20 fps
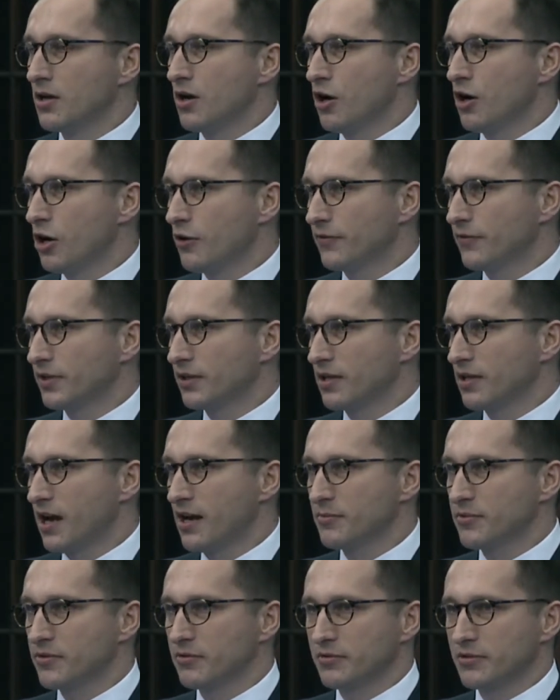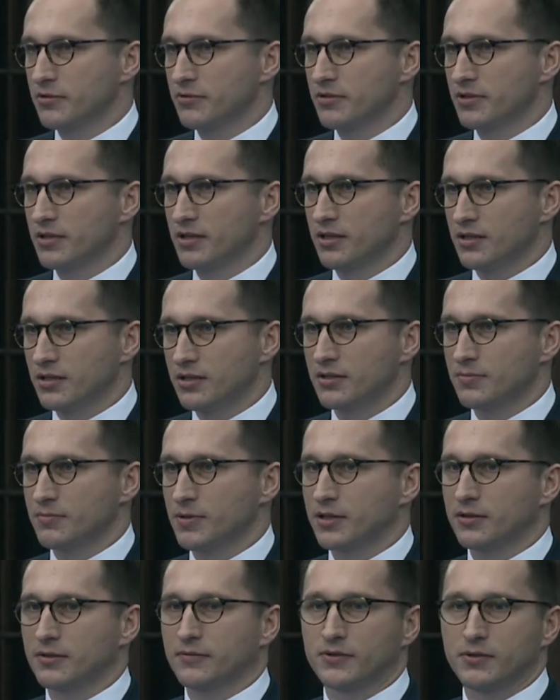Oftentimes what you see in this
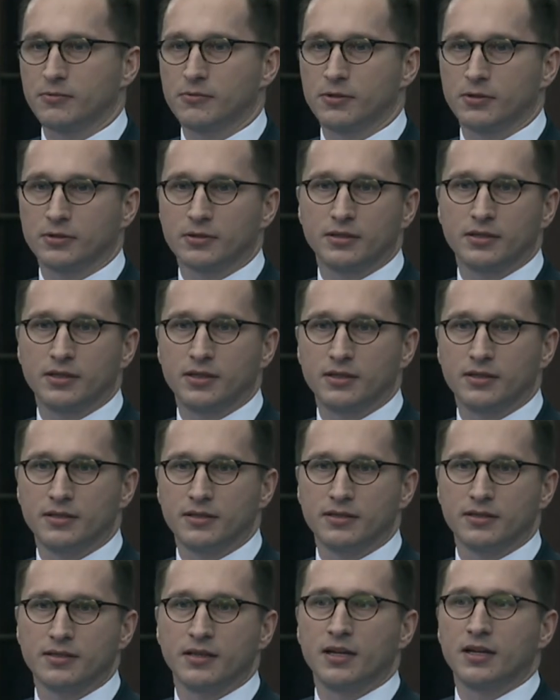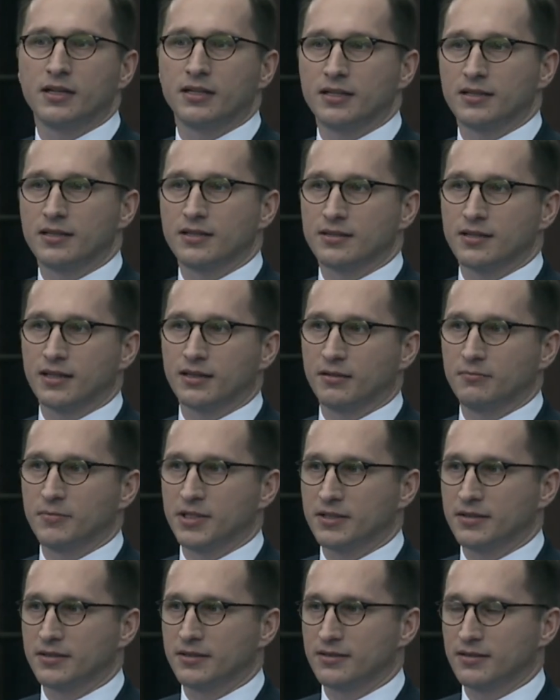part of the world is that the
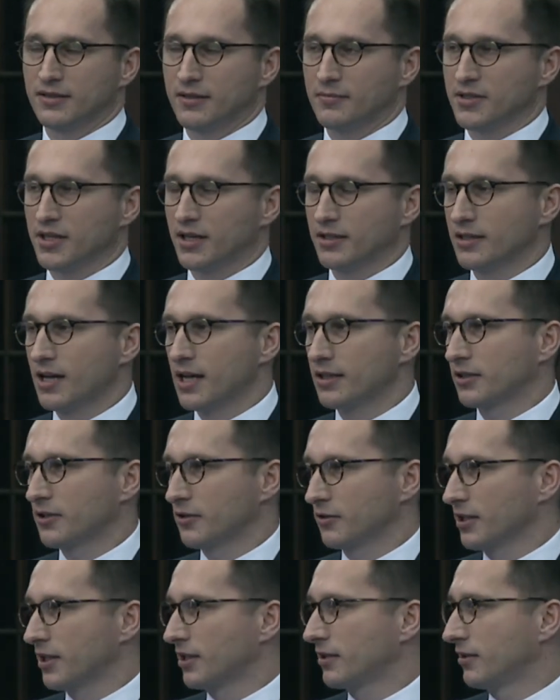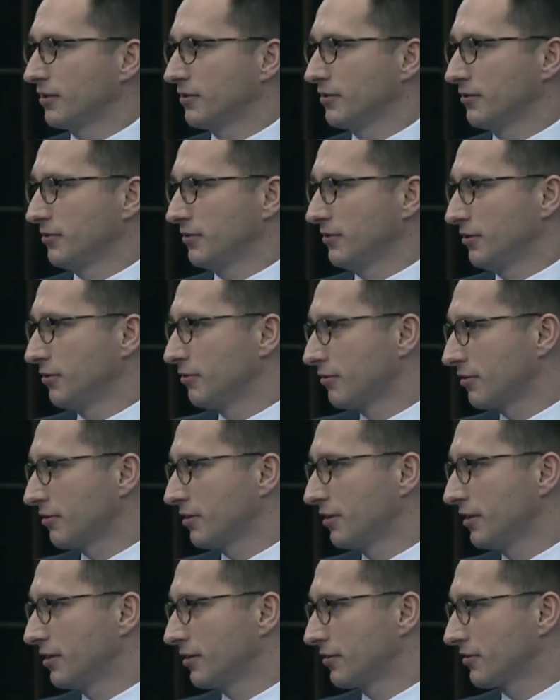settlement systems are not connected to
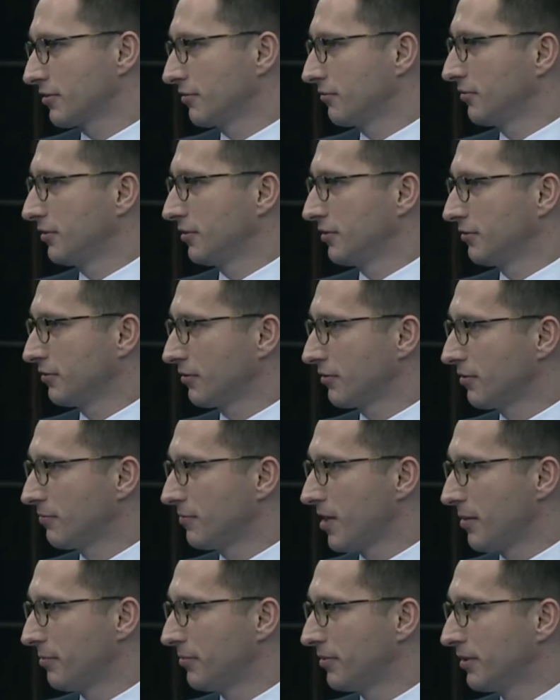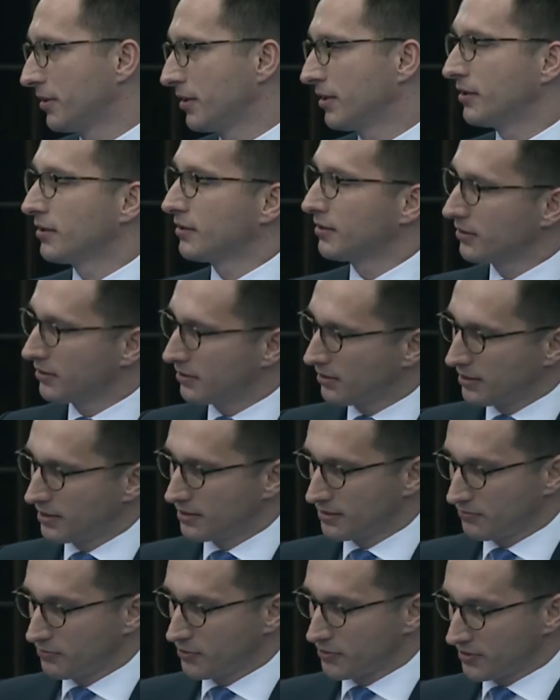Euroclear, so you need to come up,
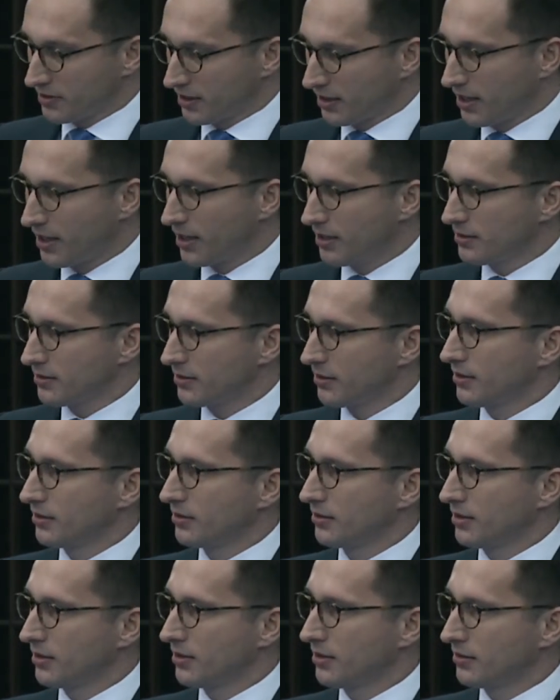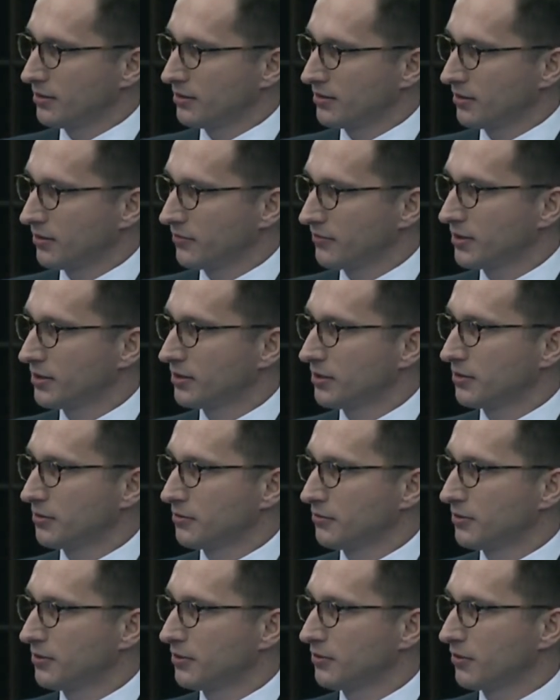as was the case in Slovenia,
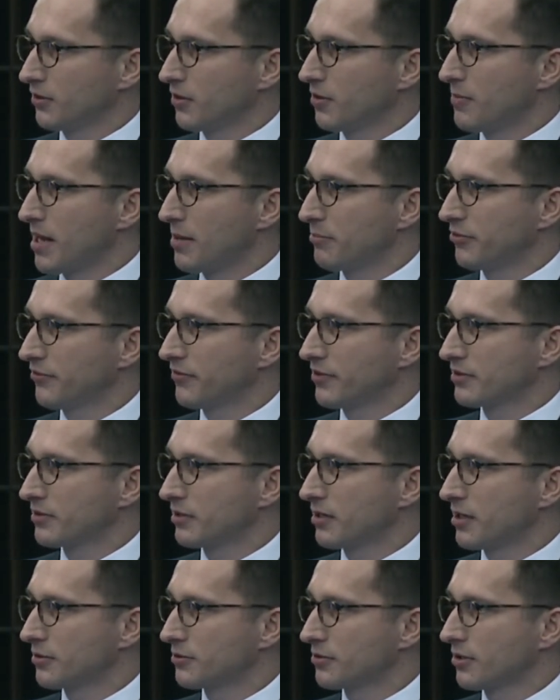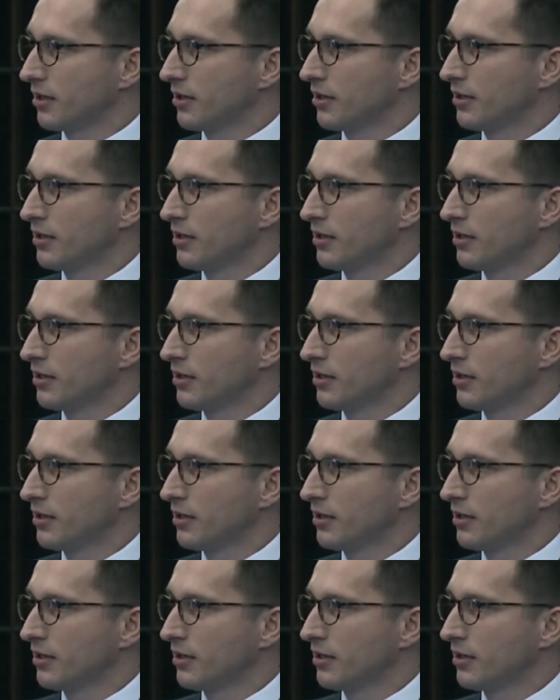you need to come up with a structure